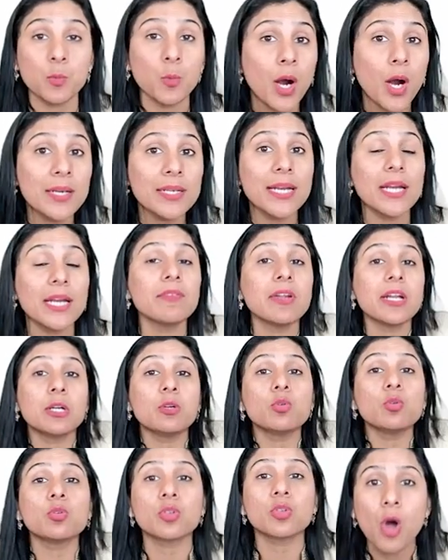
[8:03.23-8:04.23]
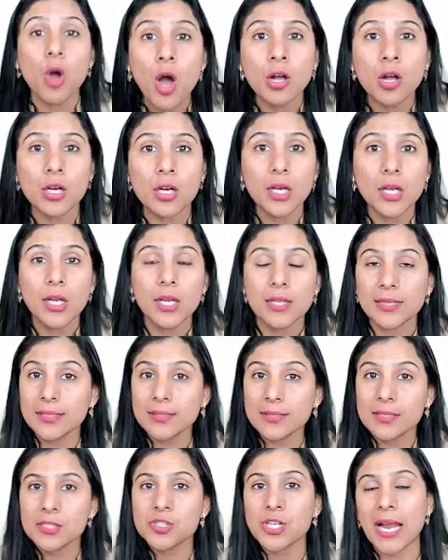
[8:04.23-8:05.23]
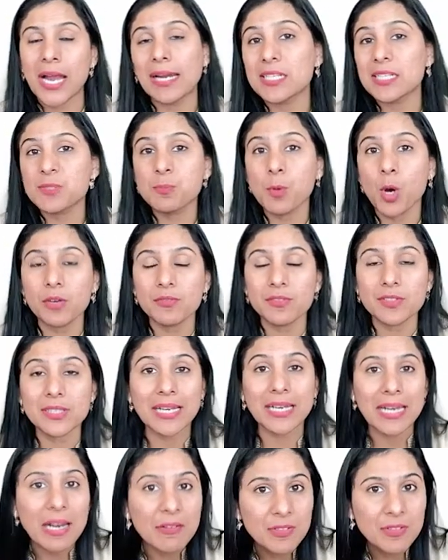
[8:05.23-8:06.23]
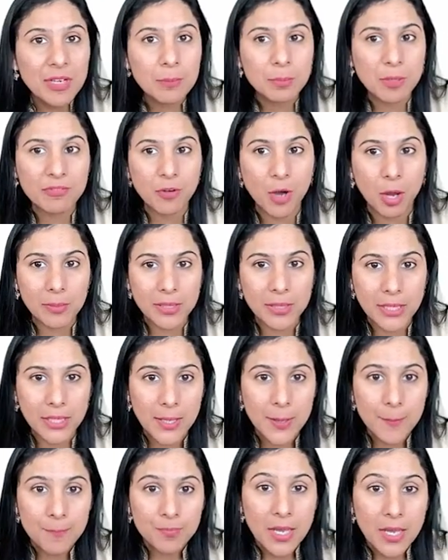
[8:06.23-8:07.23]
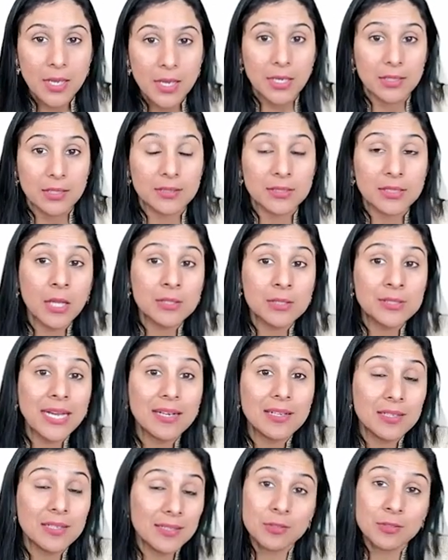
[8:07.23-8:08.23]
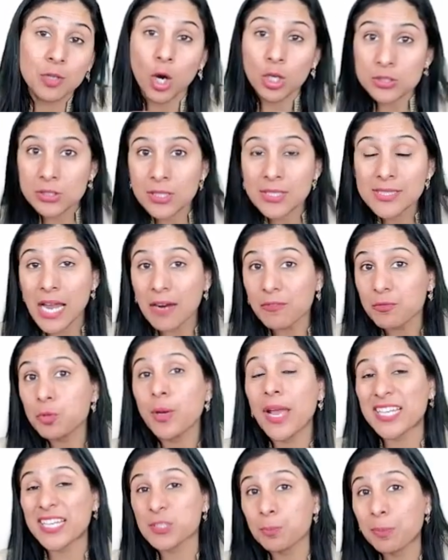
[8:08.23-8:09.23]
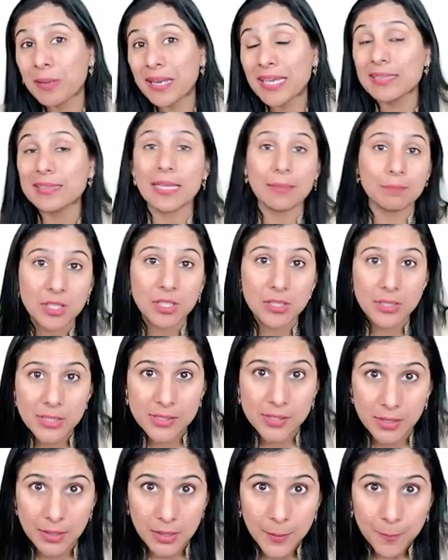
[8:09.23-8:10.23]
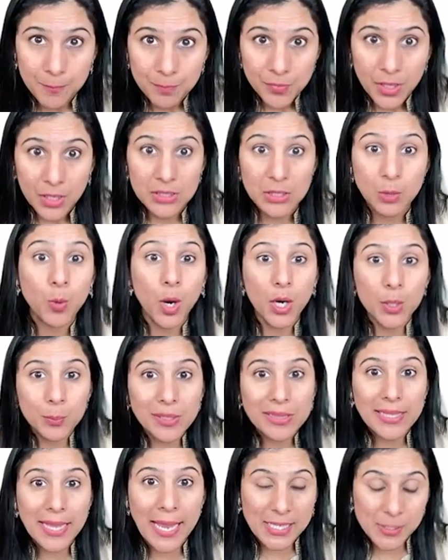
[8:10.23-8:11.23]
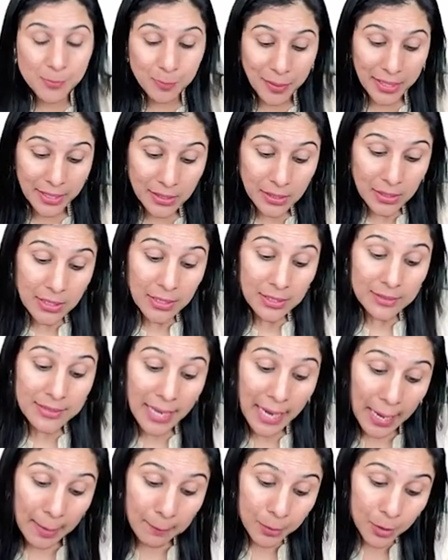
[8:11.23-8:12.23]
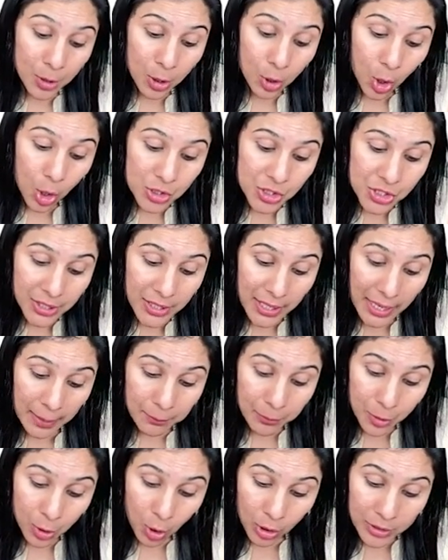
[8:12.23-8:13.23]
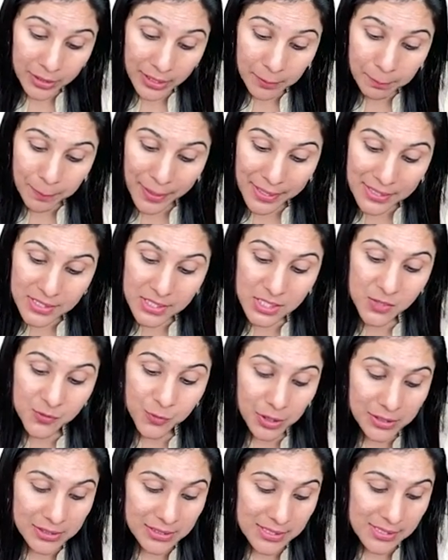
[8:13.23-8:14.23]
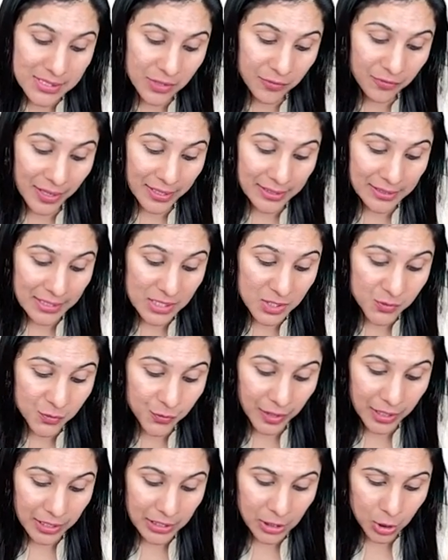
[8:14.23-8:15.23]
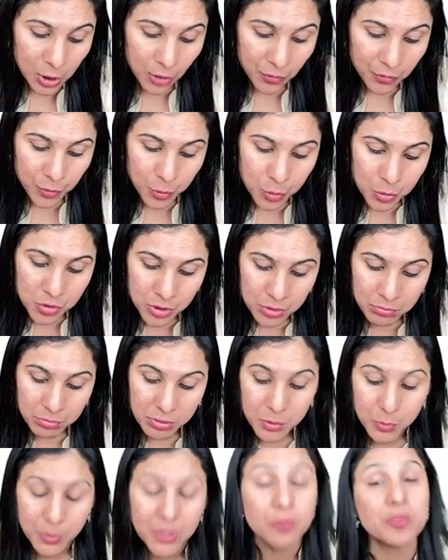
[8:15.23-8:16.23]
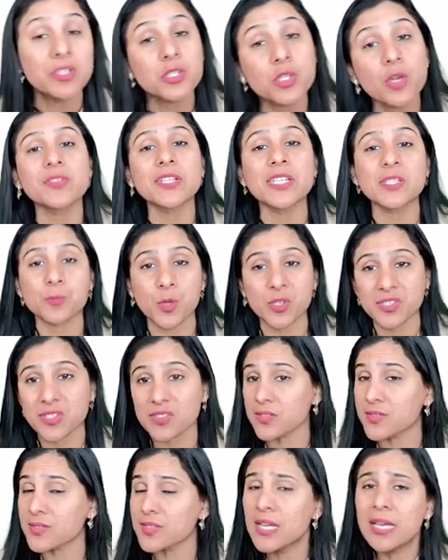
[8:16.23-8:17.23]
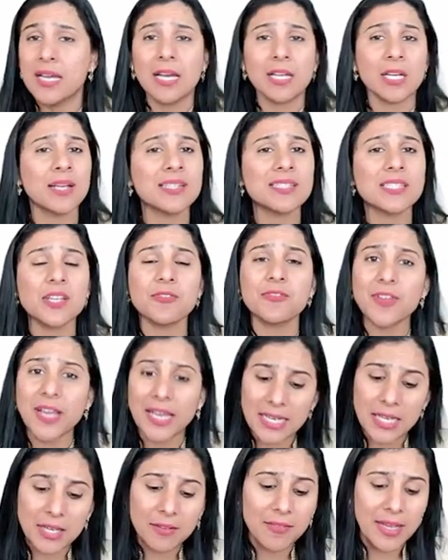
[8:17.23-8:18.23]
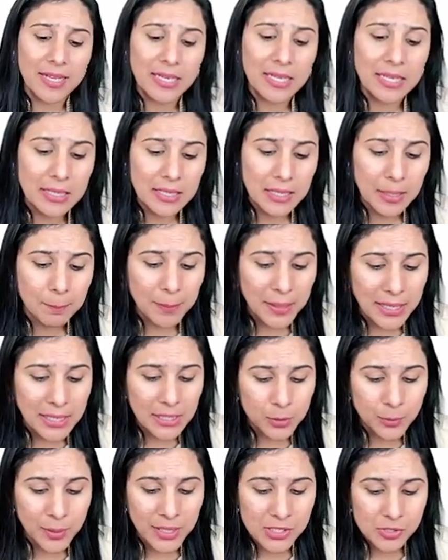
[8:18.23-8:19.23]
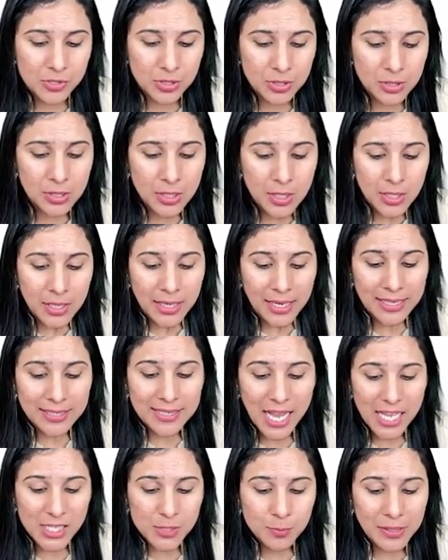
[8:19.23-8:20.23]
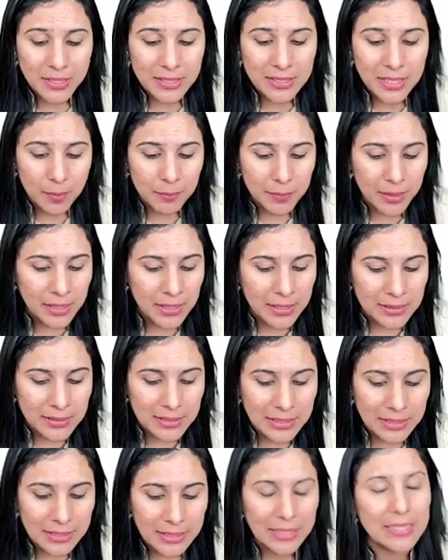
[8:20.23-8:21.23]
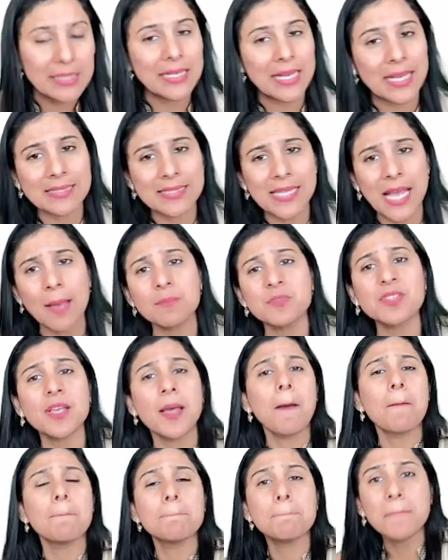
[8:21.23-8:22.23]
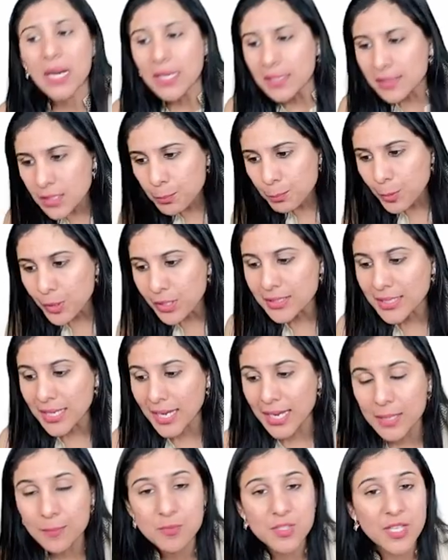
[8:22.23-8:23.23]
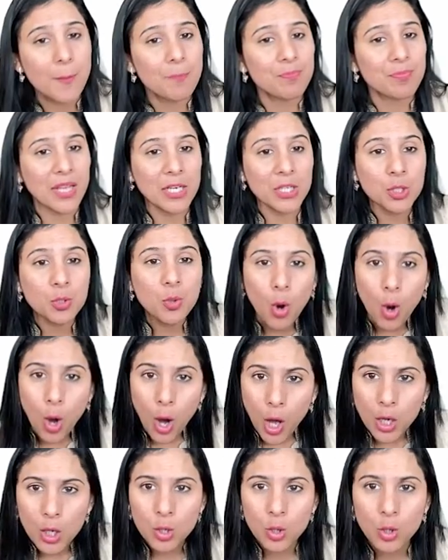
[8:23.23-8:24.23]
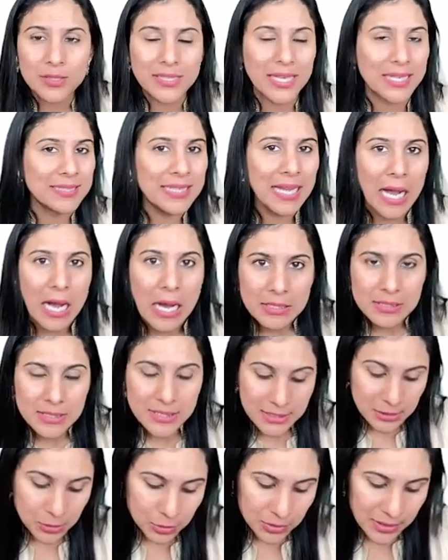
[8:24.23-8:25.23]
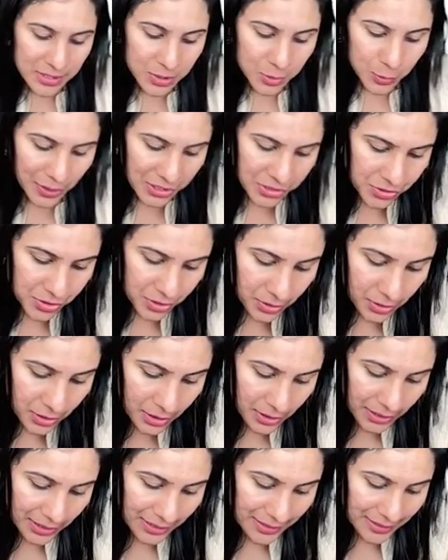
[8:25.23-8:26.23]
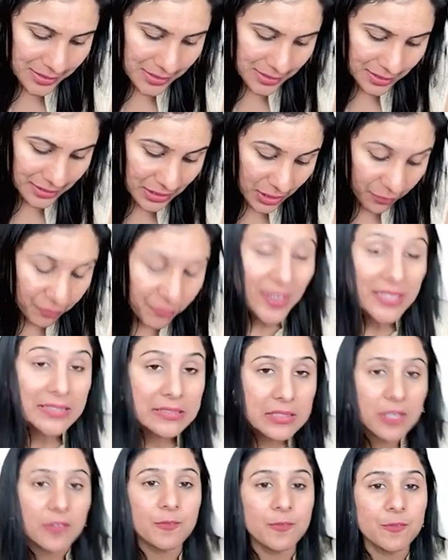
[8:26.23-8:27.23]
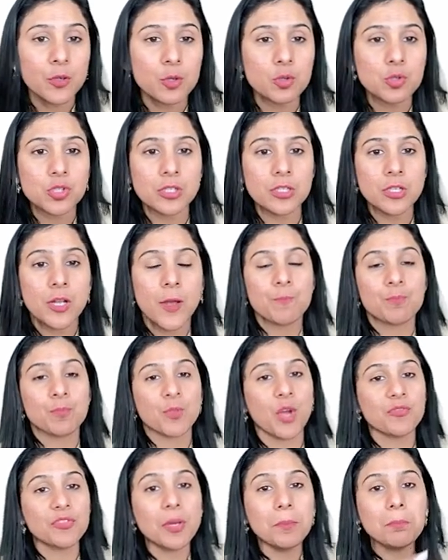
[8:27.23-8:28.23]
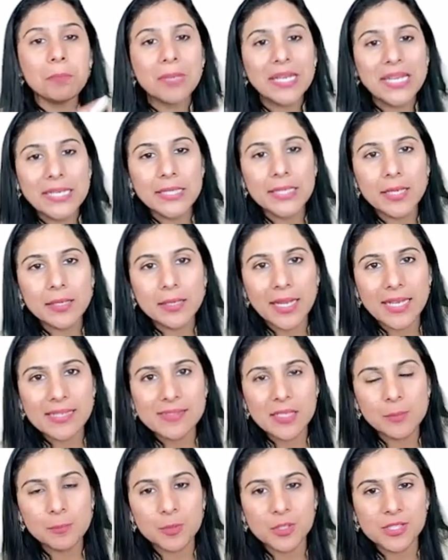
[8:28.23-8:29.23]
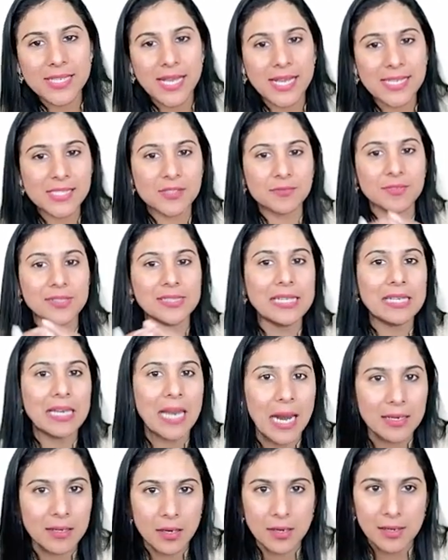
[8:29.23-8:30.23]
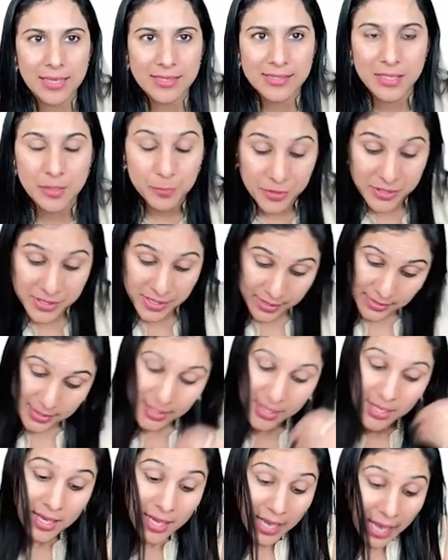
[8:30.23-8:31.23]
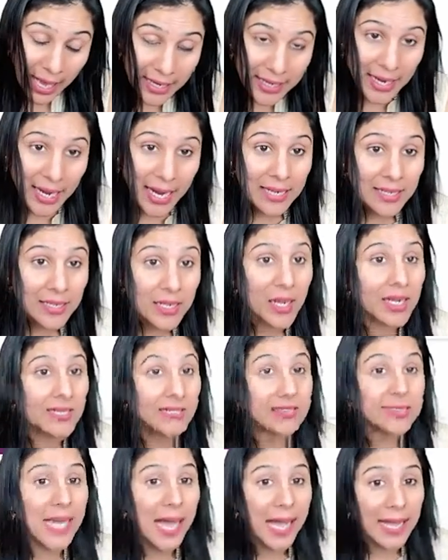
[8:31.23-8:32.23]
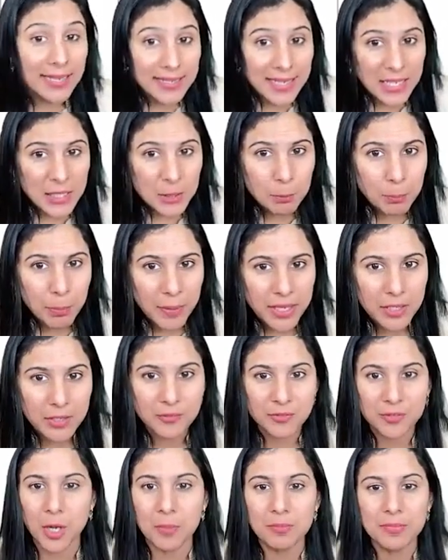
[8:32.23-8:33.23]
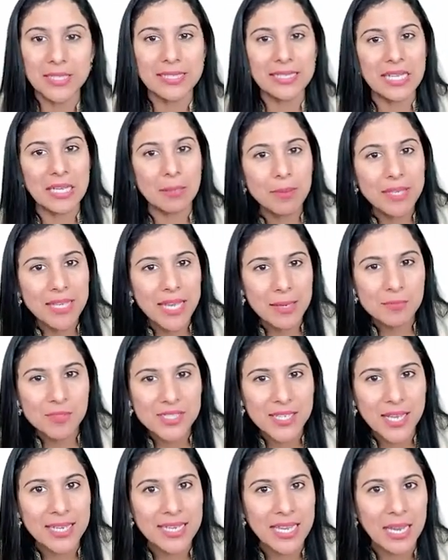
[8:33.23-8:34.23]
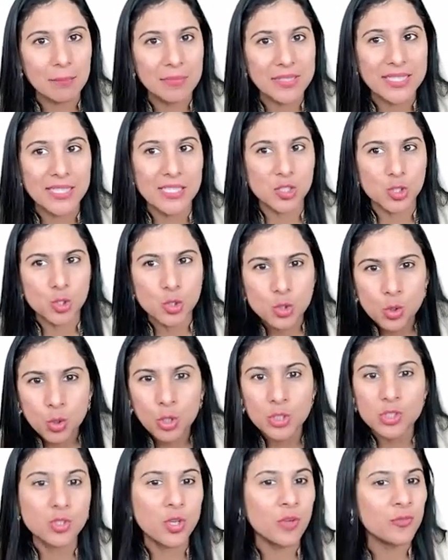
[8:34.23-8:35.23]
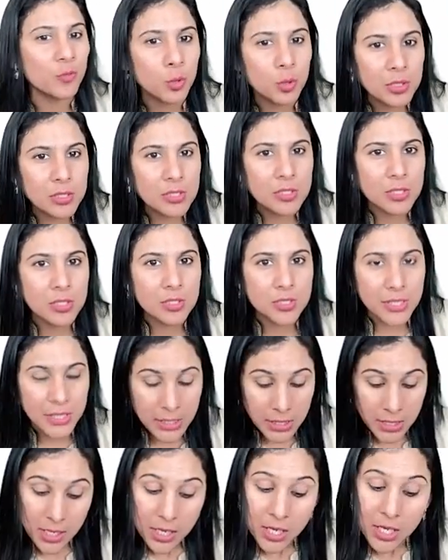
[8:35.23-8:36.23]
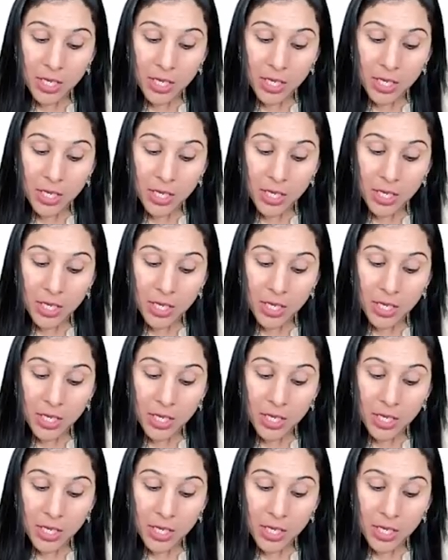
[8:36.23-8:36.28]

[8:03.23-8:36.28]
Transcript: What did we do wrong that this child is born with a cleft lip deformity? The, the doctors have to explain them the reason. Now what will they explain? The embryologic embryonic basis for this defect is failure of fusion between which of these processes? Now it's a very very repeat question. It has been coming in the NEET exams multiple times and you all know that the answer to this question is defective fusion of the median nasal process with the lateral nasal process. Again, a direct pick from the DBMCI MDS notes of oral surgery.